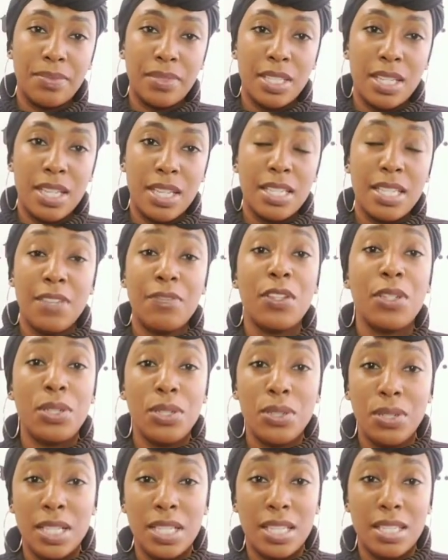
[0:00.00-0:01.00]
Because if you do
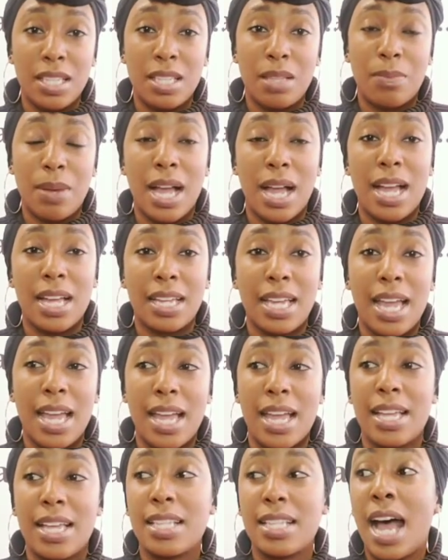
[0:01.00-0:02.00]
listen to the
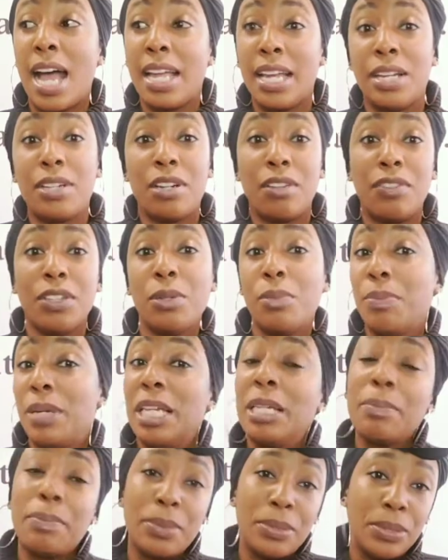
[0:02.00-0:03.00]
podcast, I interview
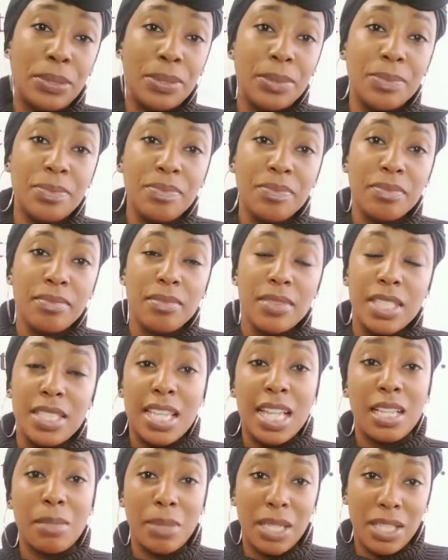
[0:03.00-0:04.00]
people
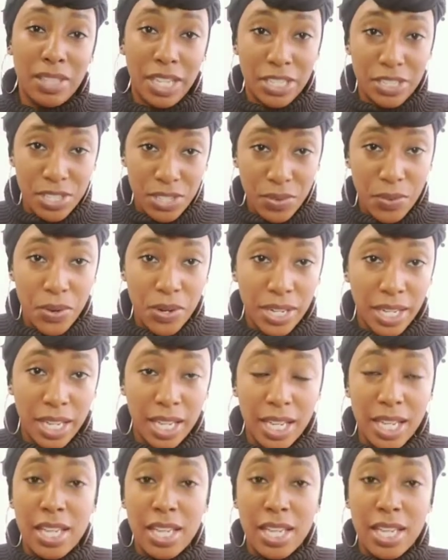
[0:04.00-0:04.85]
telling me their story.